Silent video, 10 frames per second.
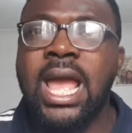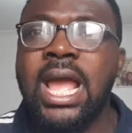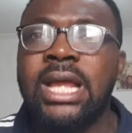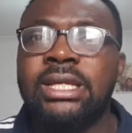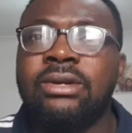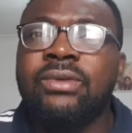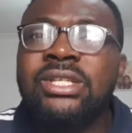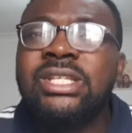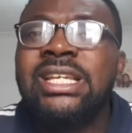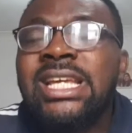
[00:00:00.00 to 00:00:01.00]
And the
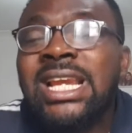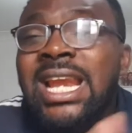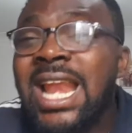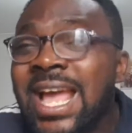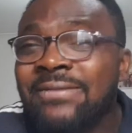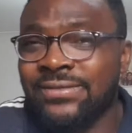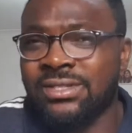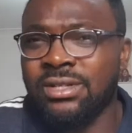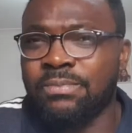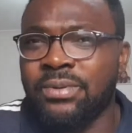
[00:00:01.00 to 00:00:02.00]
reason he
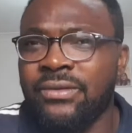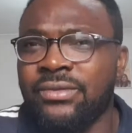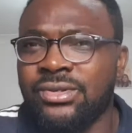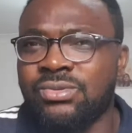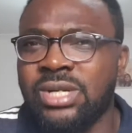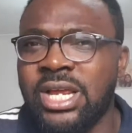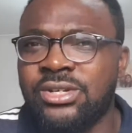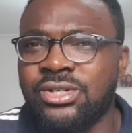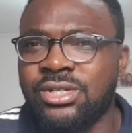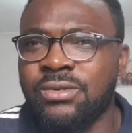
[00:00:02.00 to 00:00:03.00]
left the previous
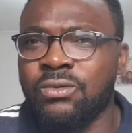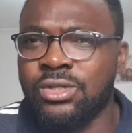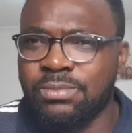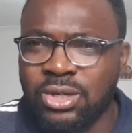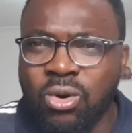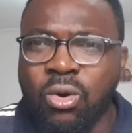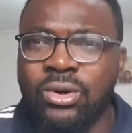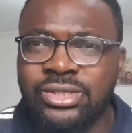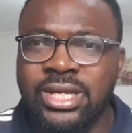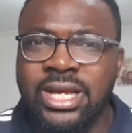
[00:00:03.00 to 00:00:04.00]
relationship was
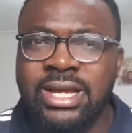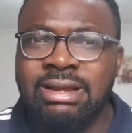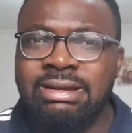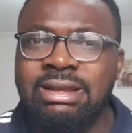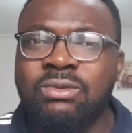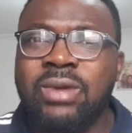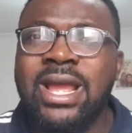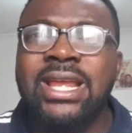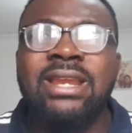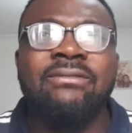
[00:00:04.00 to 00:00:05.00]
because they
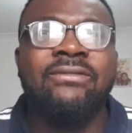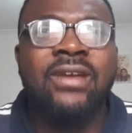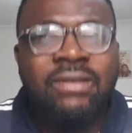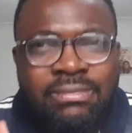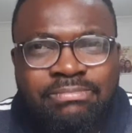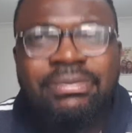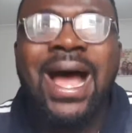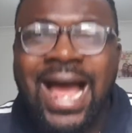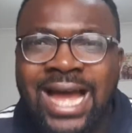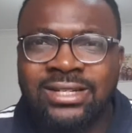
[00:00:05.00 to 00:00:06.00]
were in a very
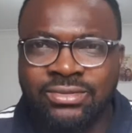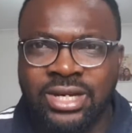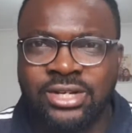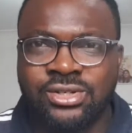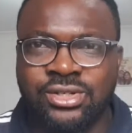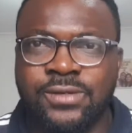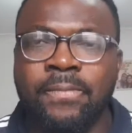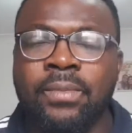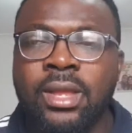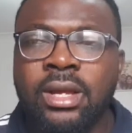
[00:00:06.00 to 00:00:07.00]
bad
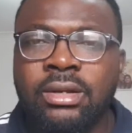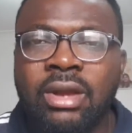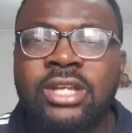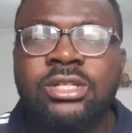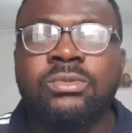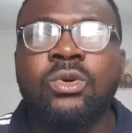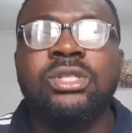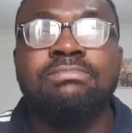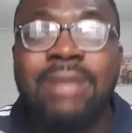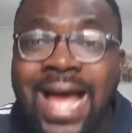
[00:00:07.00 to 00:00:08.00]
relationship. The relationship
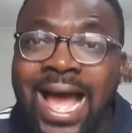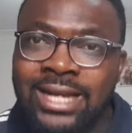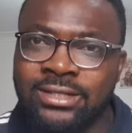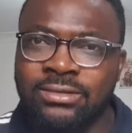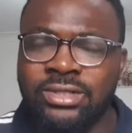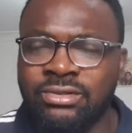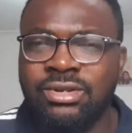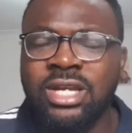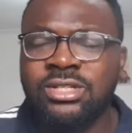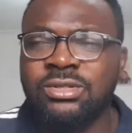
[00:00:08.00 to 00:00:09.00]
was bad. The
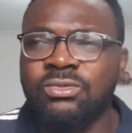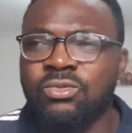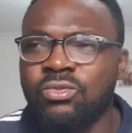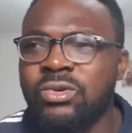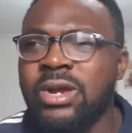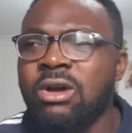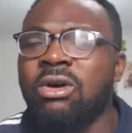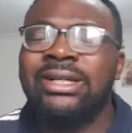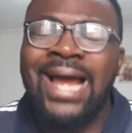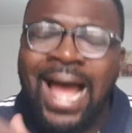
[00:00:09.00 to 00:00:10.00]
relationship, we were
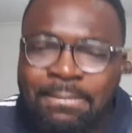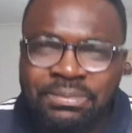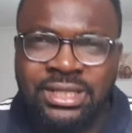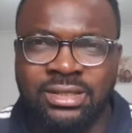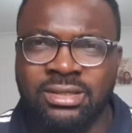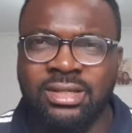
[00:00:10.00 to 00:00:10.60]
unhappy.